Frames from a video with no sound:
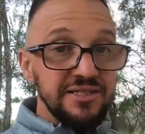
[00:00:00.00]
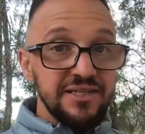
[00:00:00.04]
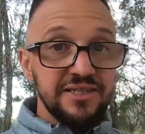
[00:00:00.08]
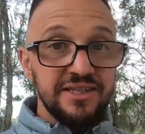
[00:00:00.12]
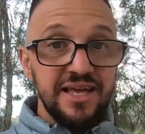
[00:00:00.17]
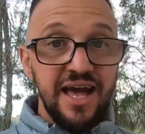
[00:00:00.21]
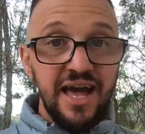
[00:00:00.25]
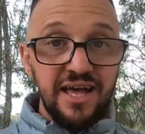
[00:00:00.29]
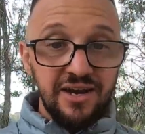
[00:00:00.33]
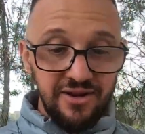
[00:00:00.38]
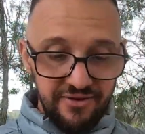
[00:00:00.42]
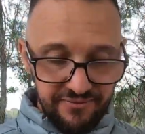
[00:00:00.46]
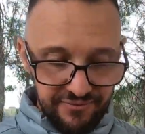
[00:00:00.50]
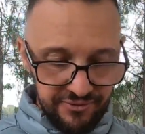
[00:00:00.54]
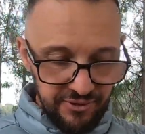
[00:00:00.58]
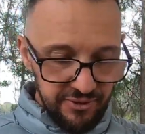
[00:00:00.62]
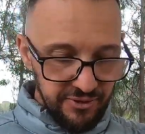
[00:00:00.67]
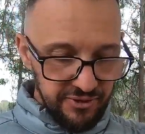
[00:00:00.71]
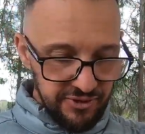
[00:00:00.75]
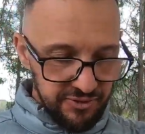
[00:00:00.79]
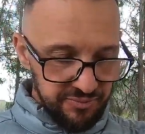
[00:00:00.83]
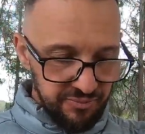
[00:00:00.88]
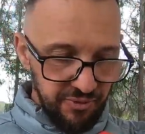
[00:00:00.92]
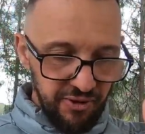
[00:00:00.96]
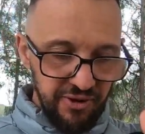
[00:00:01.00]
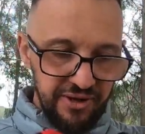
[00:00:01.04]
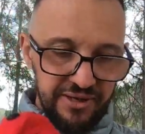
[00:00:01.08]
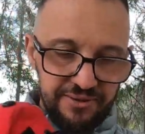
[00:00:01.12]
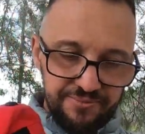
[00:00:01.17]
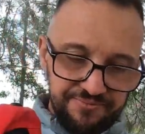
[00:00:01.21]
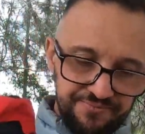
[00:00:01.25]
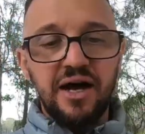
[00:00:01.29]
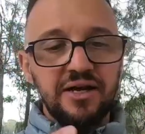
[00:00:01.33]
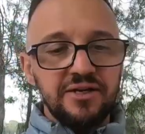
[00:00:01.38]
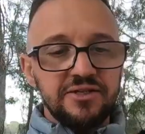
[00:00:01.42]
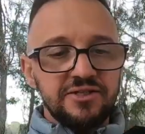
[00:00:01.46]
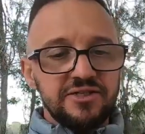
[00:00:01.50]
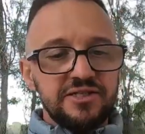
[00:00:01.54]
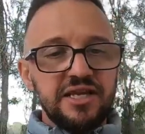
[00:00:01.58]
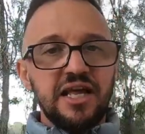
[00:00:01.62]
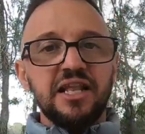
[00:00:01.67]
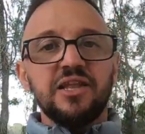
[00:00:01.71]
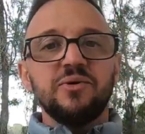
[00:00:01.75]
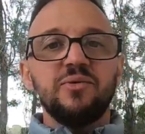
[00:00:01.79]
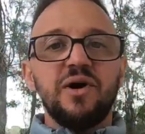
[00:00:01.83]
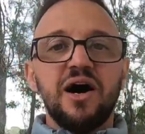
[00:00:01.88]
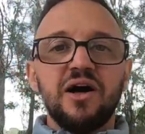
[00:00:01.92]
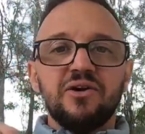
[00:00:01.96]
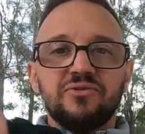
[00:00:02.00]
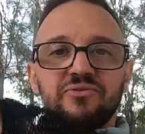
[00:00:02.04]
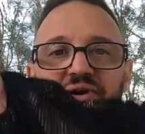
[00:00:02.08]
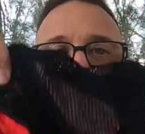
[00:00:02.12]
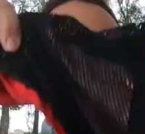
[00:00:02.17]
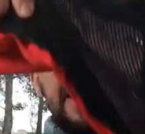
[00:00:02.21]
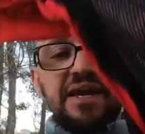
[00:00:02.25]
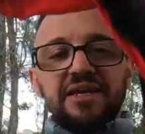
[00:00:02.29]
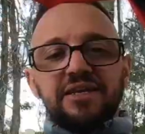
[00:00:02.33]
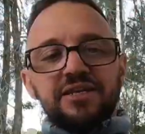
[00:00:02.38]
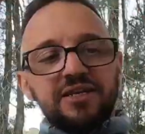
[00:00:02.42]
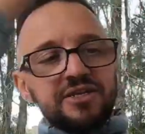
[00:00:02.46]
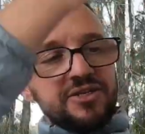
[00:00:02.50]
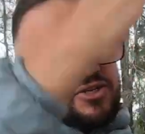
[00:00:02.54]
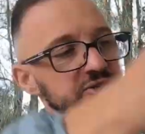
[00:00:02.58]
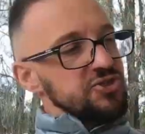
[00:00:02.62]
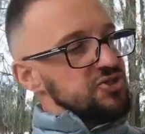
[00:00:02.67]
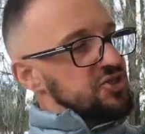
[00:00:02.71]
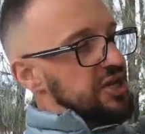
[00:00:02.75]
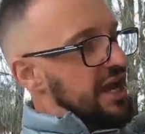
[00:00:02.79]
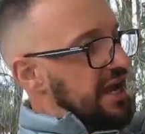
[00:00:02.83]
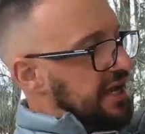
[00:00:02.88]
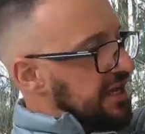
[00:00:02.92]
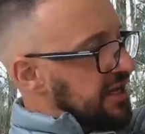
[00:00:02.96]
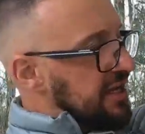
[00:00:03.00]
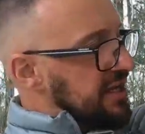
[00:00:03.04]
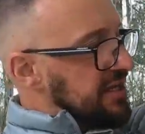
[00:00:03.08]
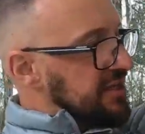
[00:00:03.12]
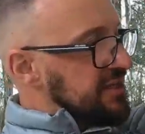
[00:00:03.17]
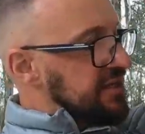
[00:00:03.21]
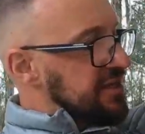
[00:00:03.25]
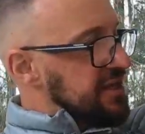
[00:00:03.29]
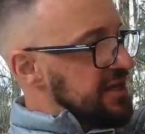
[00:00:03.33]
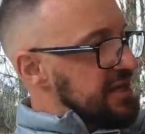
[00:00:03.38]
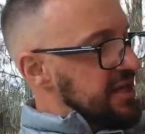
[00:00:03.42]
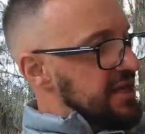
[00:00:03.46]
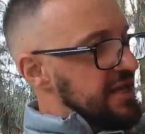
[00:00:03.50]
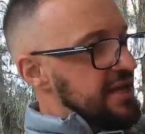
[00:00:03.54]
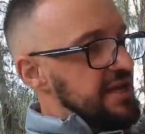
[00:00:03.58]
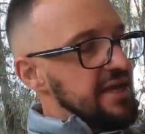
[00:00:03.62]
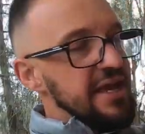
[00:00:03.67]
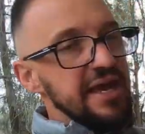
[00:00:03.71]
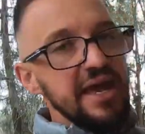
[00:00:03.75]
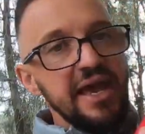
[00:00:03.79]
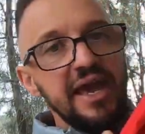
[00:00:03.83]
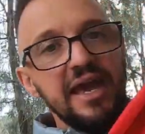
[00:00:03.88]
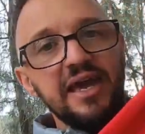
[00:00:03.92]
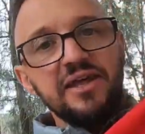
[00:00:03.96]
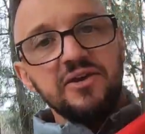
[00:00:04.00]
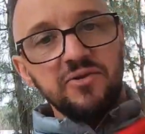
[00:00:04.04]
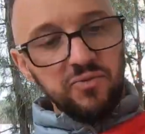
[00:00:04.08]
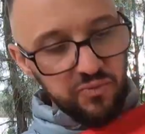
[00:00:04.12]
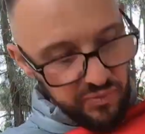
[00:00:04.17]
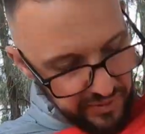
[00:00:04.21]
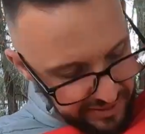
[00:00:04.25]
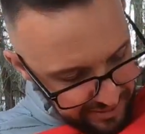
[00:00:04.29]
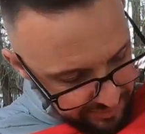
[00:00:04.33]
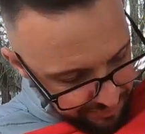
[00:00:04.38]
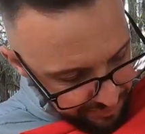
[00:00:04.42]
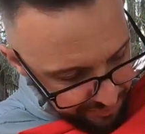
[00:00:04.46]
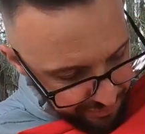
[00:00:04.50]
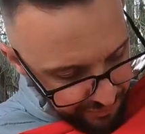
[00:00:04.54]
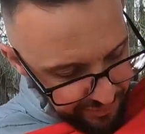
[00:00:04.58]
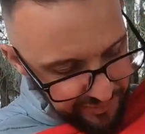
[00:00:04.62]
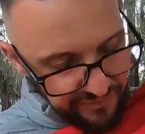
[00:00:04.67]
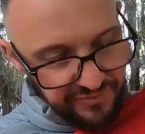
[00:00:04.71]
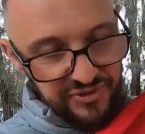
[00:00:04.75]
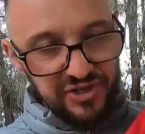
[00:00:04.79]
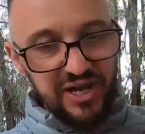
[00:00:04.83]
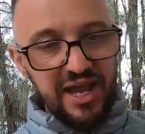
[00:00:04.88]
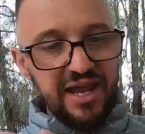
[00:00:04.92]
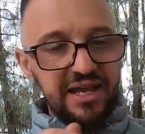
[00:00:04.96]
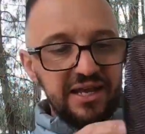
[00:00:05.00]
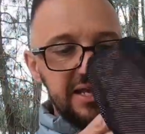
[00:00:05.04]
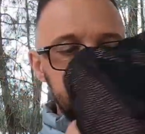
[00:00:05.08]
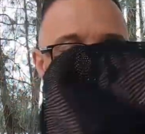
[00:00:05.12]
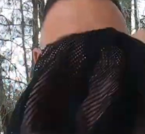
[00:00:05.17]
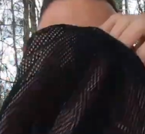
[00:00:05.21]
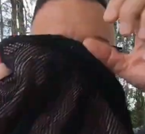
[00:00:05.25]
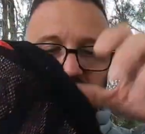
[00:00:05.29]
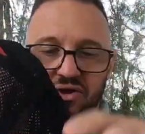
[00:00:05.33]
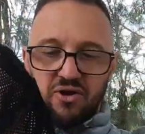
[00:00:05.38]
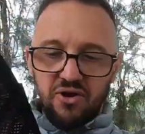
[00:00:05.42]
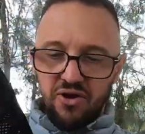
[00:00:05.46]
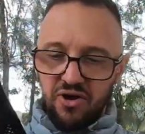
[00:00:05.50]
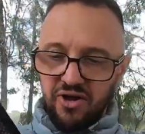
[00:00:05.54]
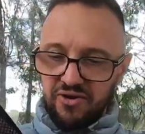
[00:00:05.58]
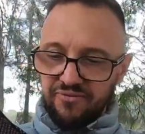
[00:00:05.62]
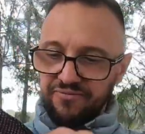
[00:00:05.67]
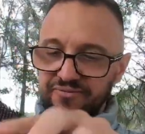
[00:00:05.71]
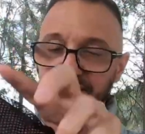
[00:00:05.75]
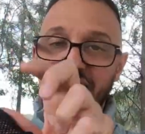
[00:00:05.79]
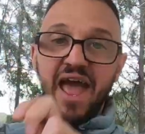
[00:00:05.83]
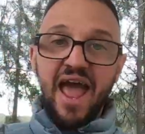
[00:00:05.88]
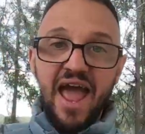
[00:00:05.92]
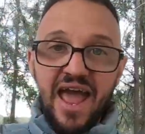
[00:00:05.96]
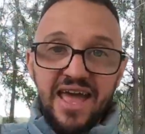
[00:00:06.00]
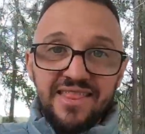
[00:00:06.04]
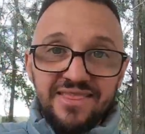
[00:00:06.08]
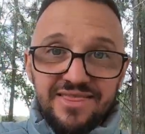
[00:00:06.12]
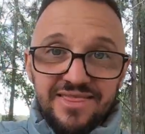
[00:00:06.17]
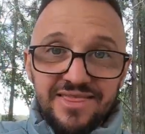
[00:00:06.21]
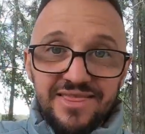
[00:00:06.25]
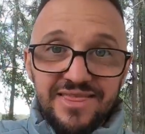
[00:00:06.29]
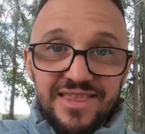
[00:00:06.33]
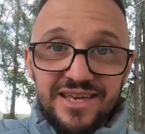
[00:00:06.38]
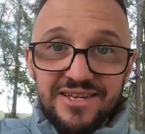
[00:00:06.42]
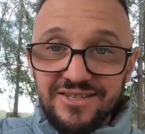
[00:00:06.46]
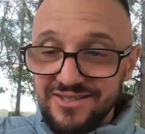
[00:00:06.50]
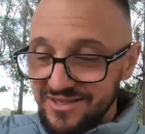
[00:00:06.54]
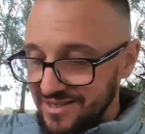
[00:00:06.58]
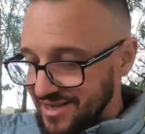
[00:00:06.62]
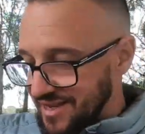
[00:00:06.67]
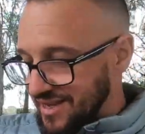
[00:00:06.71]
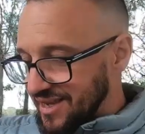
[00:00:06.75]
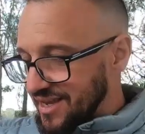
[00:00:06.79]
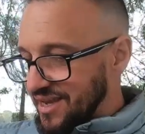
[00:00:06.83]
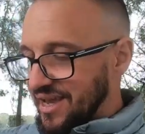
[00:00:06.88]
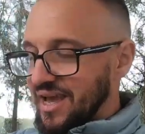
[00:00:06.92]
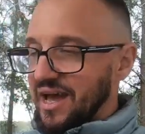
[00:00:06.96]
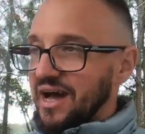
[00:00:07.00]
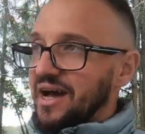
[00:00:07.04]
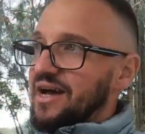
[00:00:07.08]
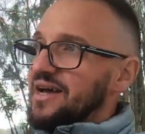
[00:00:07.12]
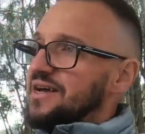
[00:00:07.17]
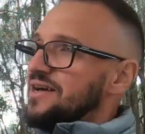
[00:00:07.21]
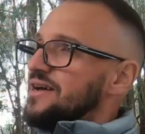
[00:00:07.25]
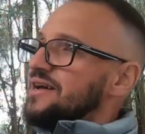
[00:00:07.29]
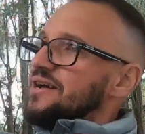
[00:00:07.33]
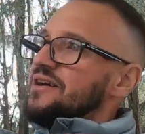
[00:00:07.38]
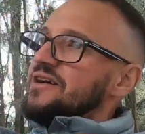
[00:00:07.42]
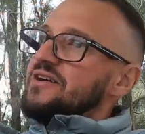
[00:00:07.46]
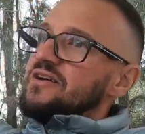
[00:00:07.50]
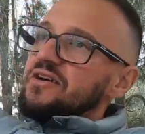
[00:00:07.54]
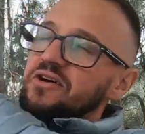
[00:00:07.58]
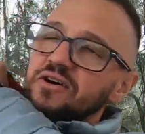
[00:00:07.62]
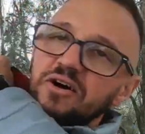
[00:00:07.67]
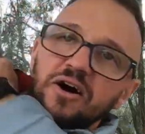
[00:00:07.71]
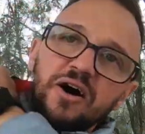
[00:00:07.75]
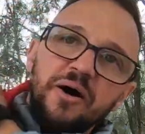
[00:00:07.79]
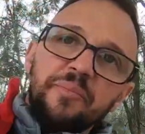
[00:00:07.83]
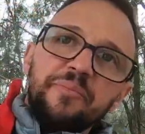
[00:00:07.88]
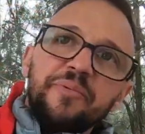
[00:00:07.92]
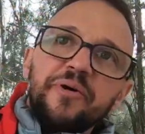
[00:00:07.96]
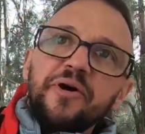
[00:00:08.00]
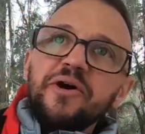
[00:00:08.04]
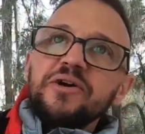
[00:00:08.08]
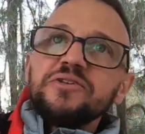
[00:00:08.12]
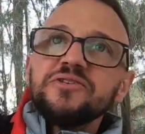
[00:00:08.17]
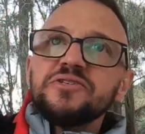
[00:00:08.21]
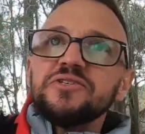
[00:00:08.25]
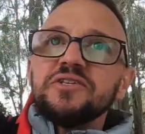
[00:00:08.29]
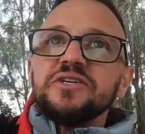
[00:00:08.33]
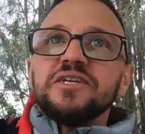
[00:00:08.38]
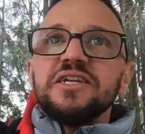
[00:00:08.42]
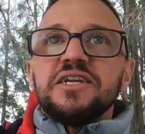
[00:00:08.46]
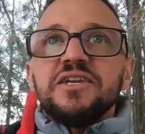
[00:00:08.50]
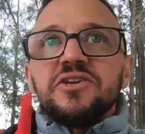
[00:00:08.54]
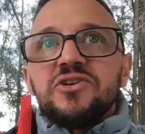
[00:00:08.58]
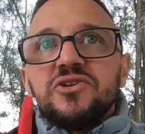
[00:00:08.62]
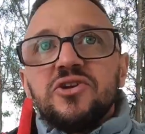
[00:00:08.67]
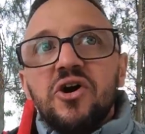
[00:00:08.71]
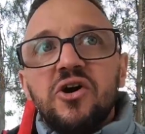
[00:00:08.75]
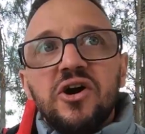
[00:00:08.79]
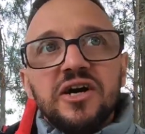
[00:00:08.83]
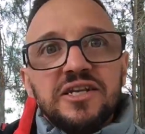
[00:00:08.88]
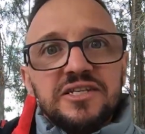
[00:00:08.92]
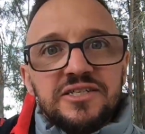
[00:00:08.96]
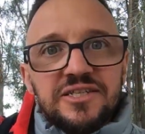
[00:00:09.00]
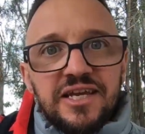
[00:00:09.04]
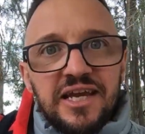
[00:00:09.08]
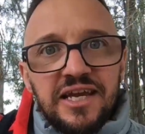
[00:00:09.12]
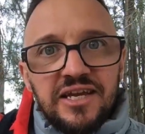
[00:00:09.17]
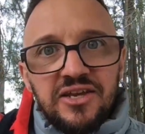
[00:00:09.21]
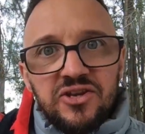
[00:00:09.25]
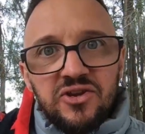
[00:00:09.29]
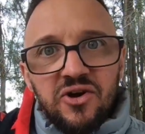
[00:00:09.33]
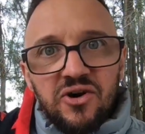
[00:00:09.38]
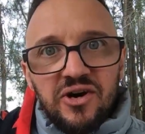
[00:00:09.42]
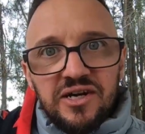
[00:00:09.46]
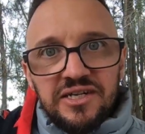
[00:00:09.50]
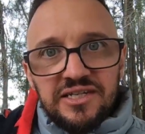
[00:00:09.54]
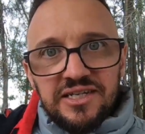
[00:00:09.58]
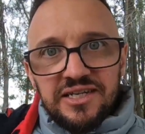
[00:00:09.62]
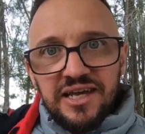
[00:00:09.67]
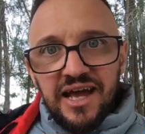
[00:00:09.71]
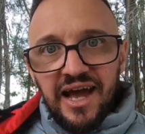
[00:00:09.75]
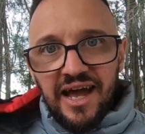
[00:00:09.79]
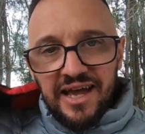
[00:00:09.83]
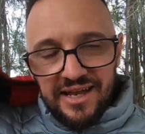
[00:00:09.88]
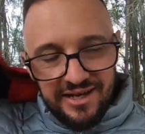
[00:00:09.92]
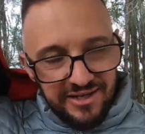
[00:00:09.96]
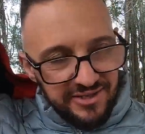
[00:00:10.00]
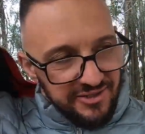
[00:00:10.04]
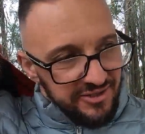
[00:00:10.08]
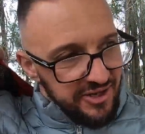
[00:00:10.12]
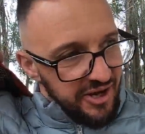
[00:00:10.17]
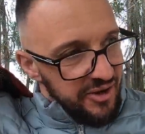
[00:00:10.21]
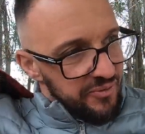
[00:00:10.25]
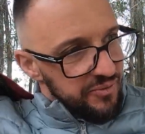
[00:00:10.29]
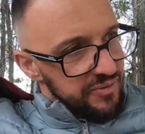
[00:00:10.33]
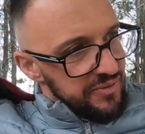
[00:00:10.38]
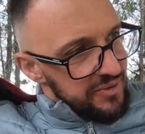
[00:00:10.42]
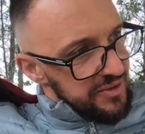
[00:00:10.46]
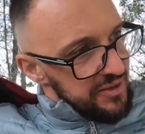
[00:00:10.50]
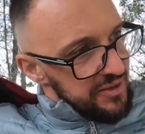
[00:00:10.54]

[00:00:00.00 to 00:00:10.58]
to that, I've used my Salawar rain jacket and windproof jacket. I've had this thing here. I purchased it in 1998, so